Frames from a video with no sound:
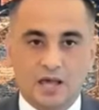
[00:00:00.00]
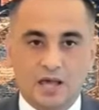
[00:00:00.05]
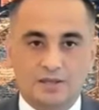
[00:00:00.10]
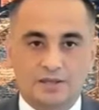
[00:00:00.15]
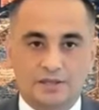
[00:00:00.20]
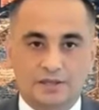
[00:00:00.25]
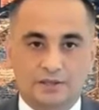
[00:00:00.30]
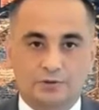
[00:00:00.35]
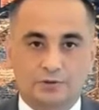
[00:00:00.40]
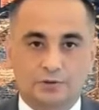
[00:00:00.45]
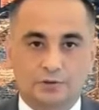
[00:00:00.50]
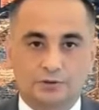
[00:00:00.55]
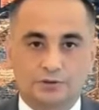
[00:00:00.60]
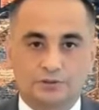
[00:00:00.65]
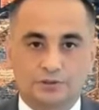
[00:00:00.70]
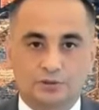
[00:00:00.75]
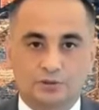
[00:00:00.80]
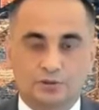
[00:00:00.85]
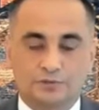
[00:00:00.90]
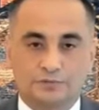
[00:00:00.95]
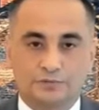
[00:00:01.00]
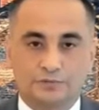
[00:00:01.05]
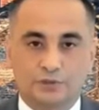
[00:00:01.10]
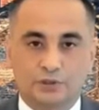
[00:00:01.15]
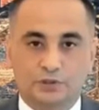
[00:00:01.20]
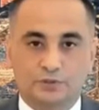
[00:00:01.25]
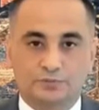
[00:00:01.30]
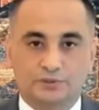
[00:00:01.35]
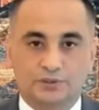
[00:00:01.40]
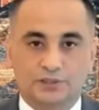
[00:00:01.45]
the court
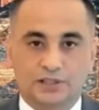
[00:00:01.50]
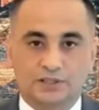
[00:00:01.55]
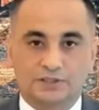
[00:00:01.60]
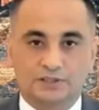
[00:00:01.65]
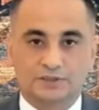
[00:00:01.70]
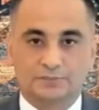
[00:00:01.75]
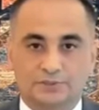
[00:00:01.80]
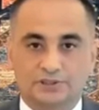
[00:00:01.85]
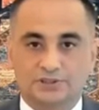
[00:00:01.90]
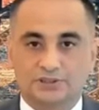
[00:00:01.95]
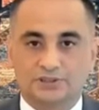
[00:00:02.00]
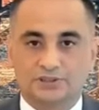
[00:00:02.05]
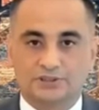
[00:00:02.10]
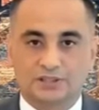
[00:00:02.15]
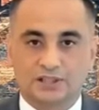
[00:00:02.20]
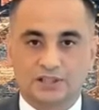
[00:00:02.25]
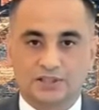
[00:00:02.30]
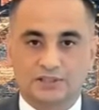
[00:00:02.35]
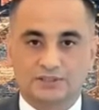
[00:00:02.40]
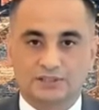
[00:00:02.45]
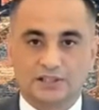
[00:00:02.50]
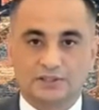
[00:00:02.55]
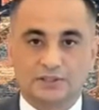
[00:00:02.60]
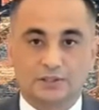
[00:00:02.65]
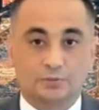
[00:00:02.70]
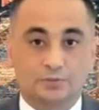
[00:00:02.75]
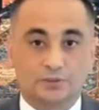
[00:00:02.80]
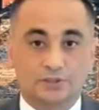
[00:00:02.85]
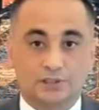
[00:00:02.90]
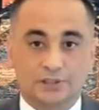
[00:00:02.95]
confirmed Azerbaijan's rights and
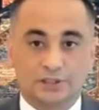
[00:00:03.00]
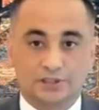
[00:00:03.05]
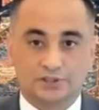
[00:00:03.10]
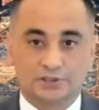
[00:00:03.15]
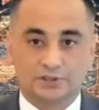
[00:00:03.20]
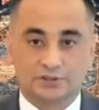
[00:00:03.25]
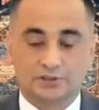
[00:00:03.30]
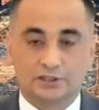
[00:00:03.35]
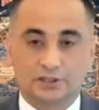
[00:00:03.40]
obligation